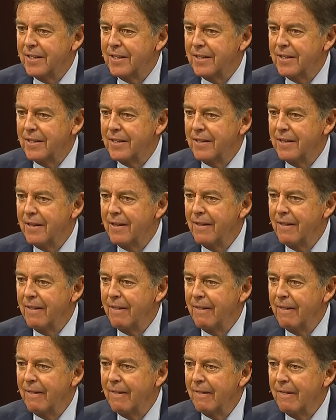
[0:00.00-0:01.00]

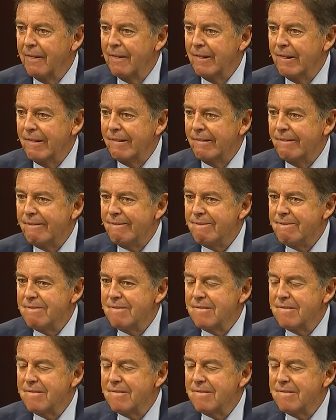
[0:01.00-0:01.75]
Nothing is said.